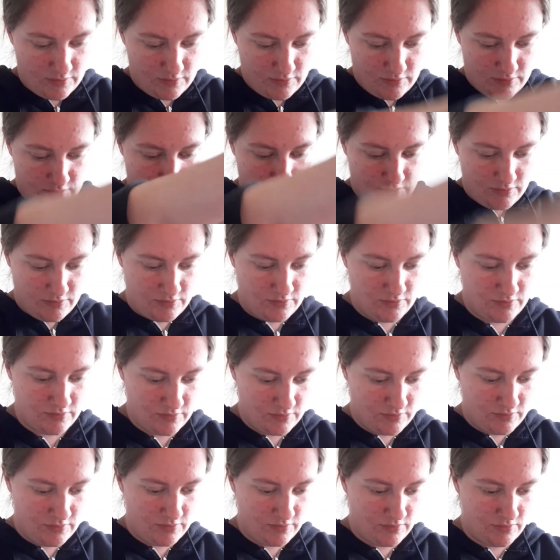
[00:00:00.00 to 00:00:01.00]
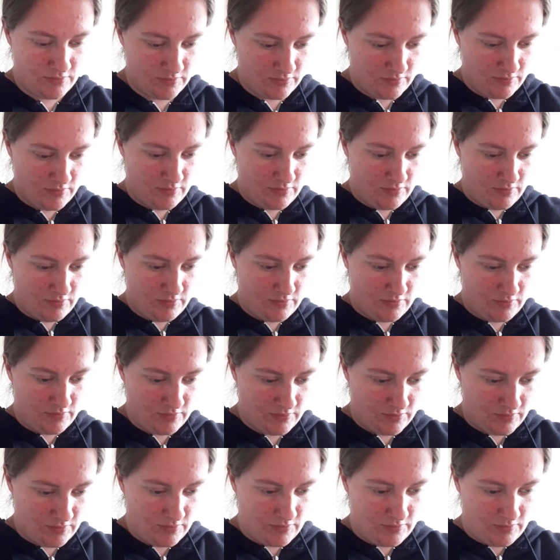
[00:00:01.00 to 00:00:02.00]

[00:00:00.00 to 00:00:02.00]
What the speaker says: [no speech]